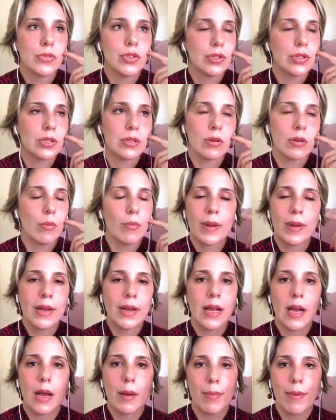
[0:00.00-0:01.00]
just
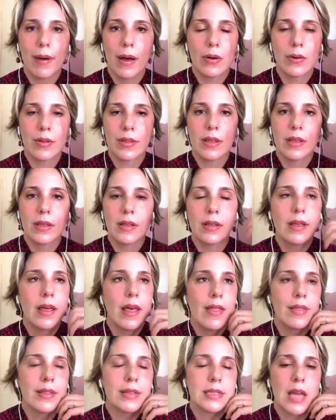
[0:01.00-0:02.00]
complaining about the
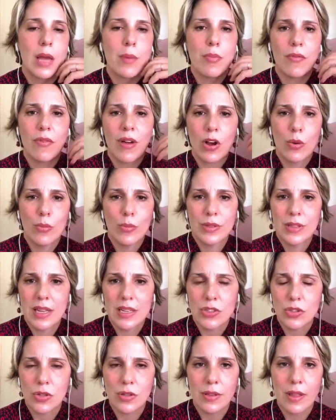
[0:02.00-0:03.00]
type of
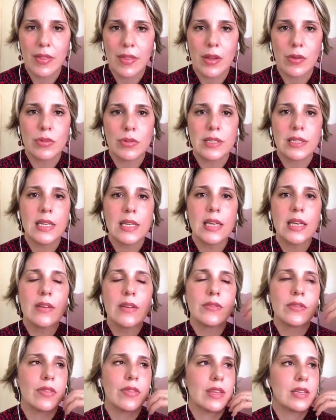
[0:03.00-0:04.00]
accommodation that they
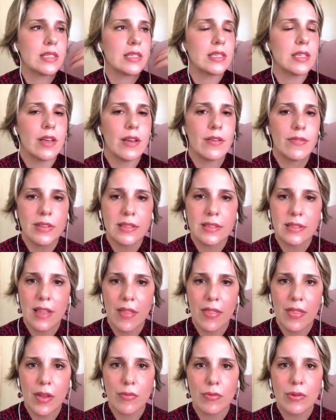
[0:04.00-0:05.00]
received, the service
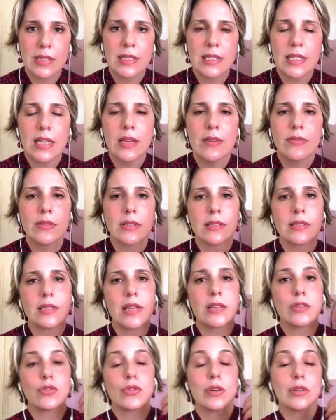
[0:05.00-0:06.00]
that they received,
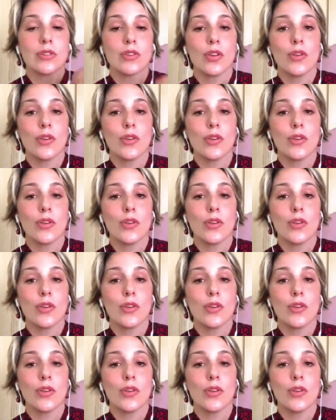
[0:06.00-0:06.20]
etc.